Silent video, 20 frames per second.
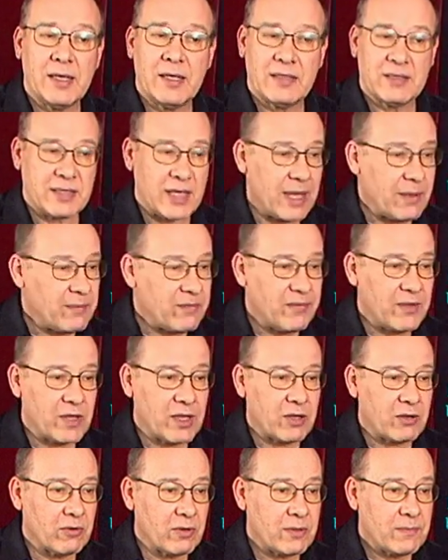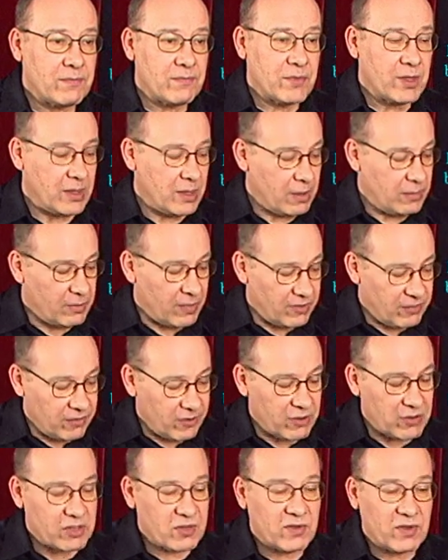Same fingering. My
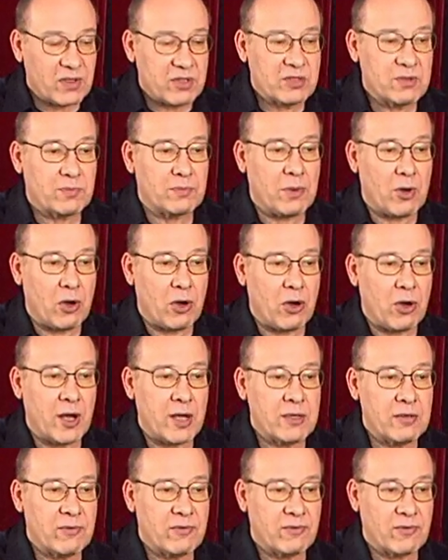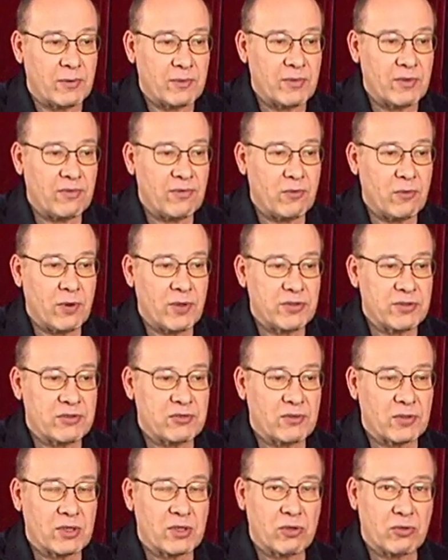1st finger is barred from the 4th
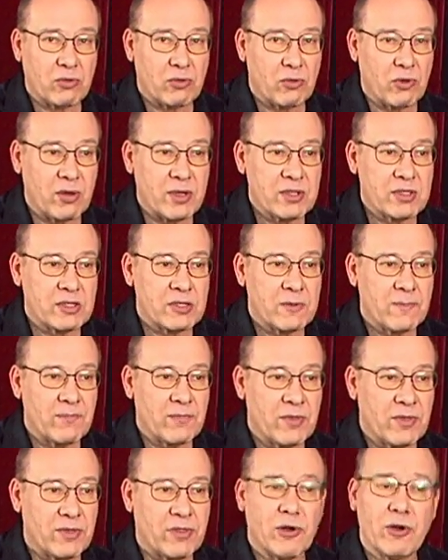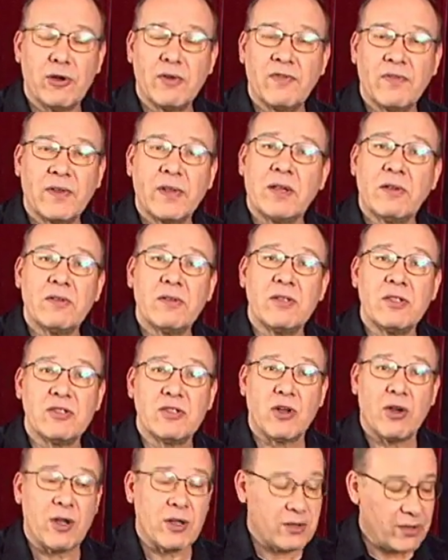string across. 3rd finger is
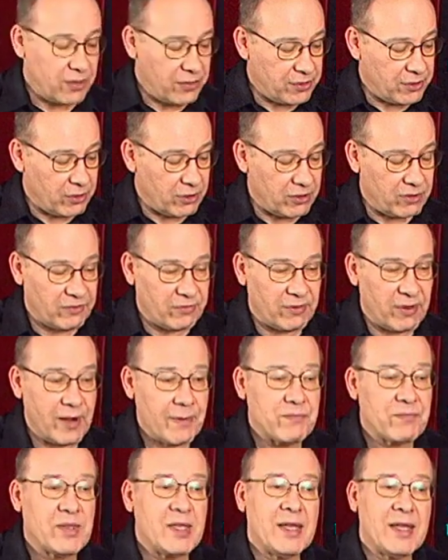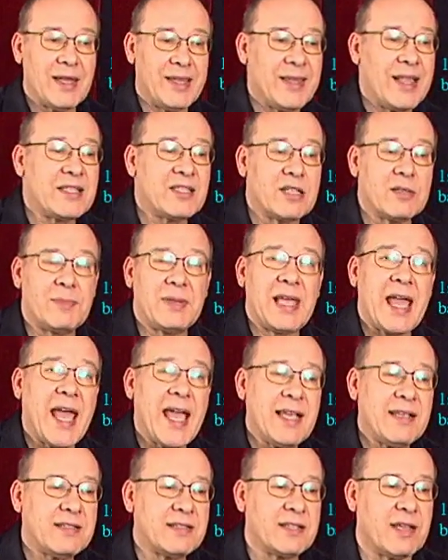on the 3rd fret. And that's going to be
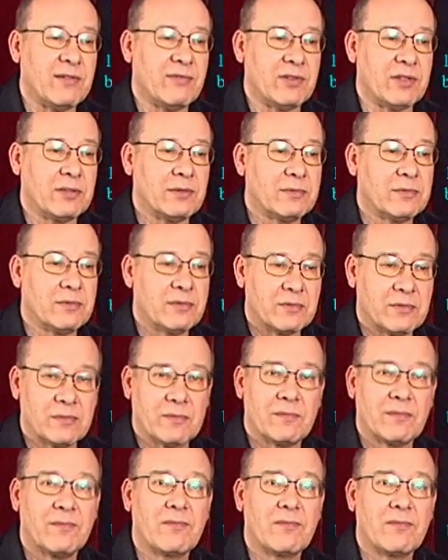A7. 2, 3,